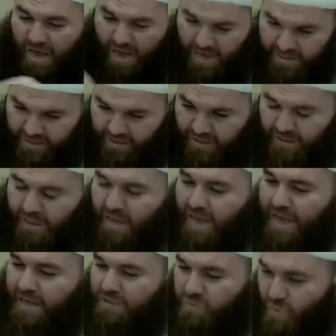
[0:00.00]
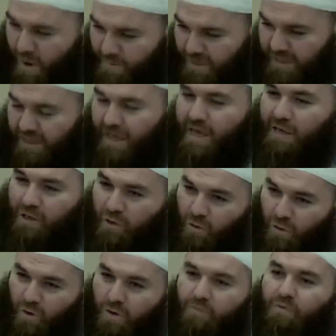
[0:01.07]
Honey has remedy and
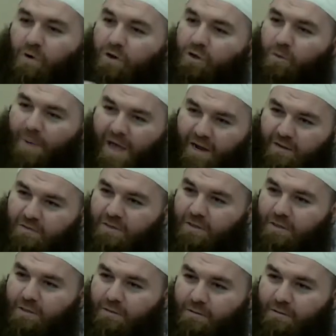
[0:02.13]
cure for humanity.